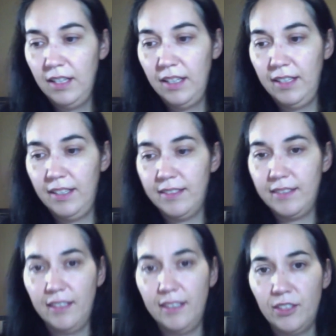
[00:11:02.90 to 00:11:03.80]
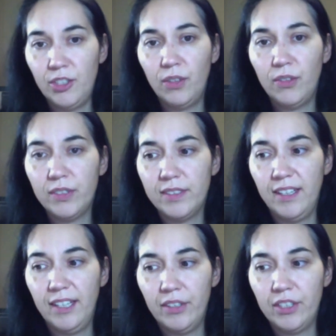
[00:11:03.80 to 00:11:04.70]
It's children's
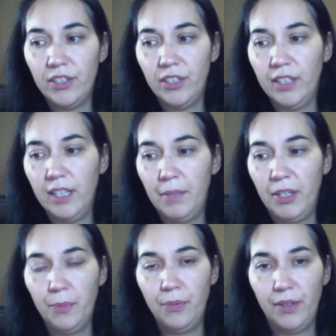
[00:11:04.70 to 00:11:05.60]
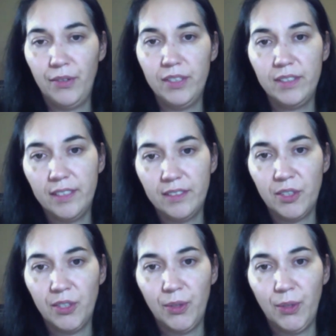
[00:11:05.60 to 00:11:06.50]
literature about a brother and
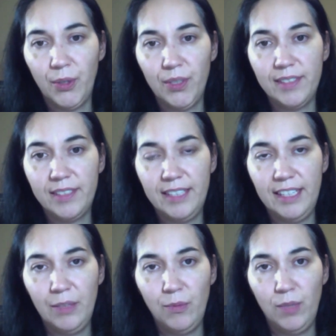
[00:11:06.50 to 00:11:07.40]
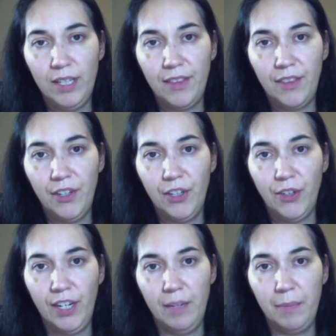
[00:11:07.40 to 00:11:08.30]
sister who go to stay with their
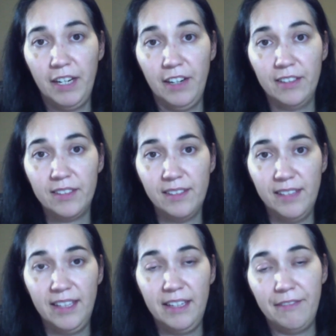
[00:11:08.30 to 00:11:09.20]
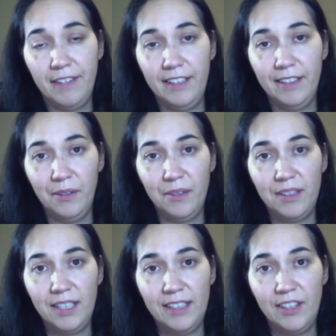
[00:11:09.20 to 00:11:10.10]
grandparents, and then they find out
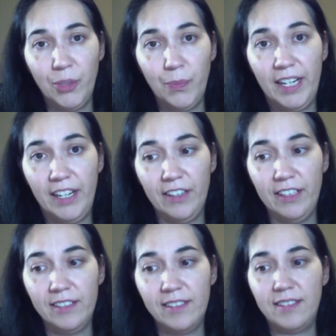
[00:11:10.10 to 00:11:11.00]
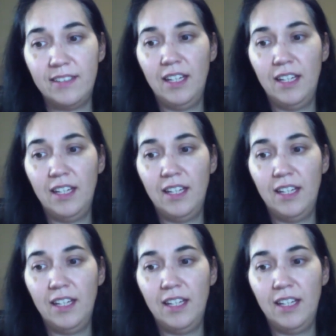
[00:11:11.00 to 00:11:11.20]
that their parents